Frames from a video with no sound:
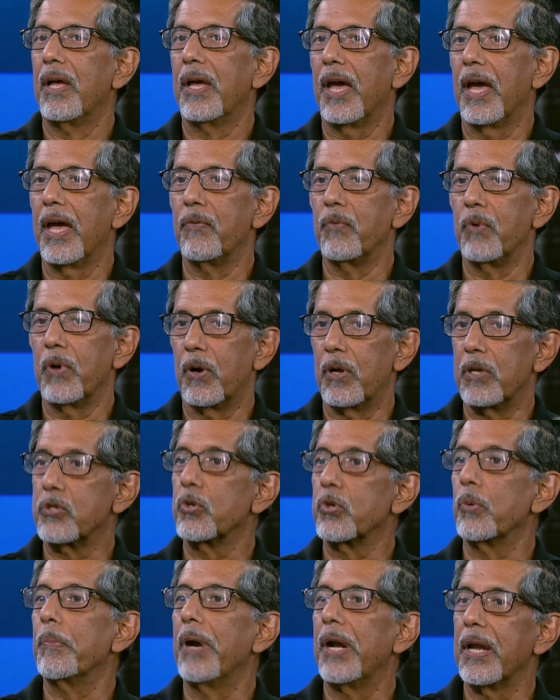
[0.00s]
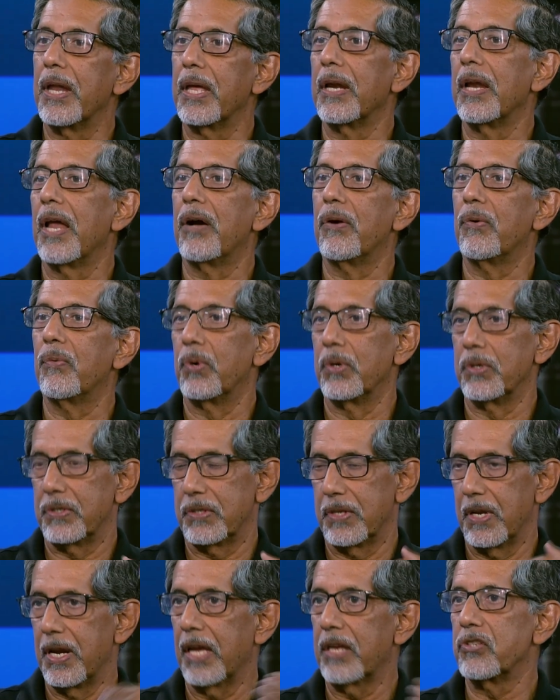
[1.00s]
And we're also building now what's
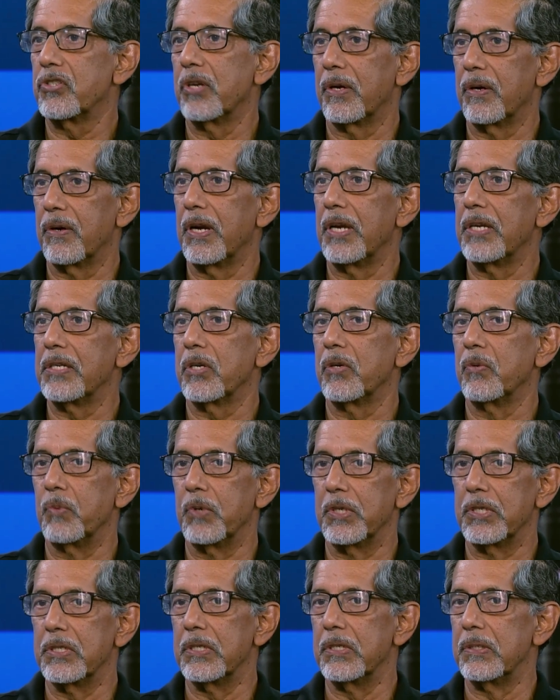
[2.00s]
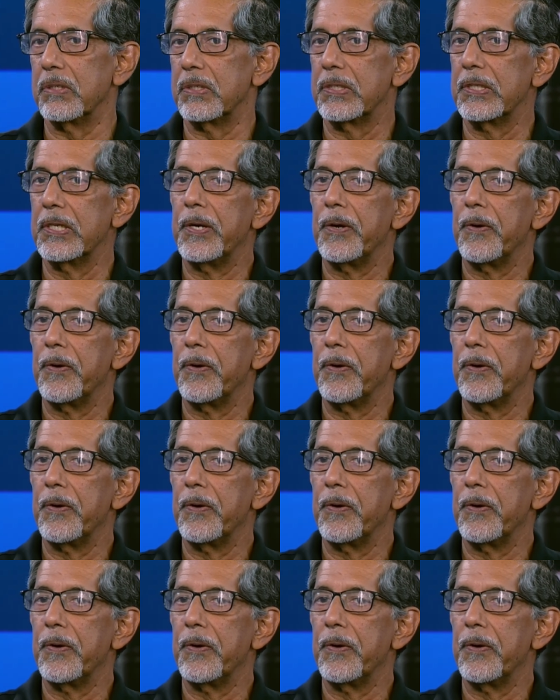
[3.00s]
the next generation, which is